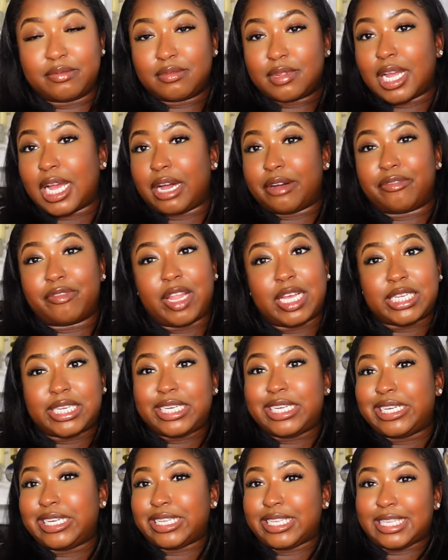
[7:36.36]
They got flesh
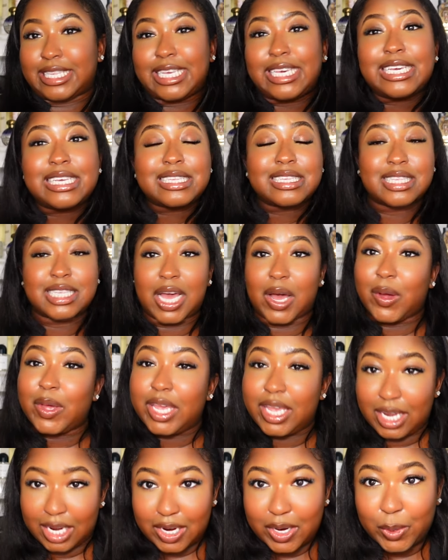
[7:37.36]
eating diseases out
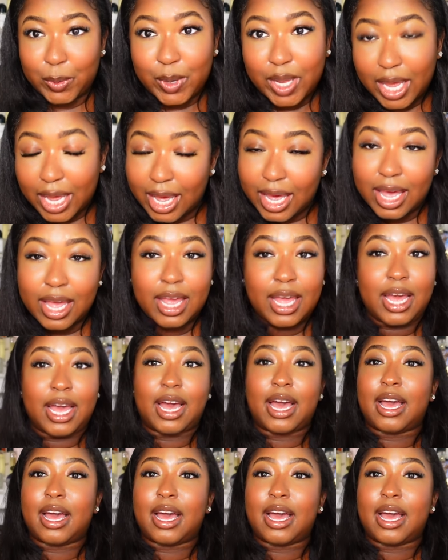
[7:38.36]
here, okay?